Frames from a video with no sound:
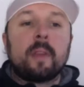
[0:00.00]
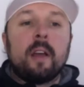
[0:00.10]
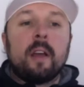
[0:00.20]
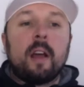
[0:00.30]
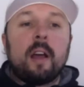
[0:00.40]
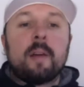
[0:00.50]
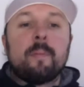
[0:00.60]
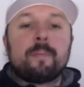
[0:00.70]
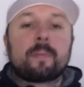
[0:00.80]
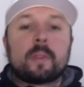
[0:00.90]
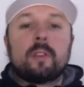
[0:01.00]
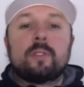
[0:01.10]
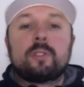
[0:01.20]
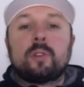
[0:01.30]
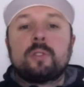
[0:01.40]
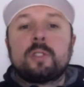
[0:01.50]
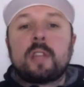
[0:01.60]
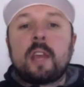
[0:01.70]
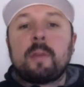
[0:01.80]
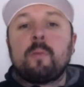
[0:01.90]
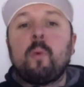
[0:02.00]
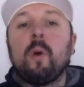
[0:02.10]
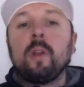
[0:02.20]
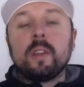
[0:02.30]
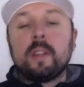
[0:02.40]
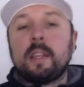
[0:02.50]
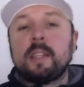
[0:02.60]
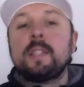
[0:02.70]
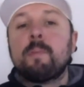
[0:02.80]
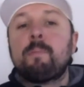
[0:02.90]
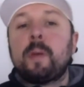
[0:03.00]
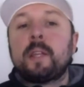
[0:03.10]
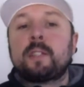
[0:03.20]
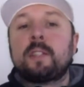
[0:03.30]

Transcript: Um, so, Tammy, what is the best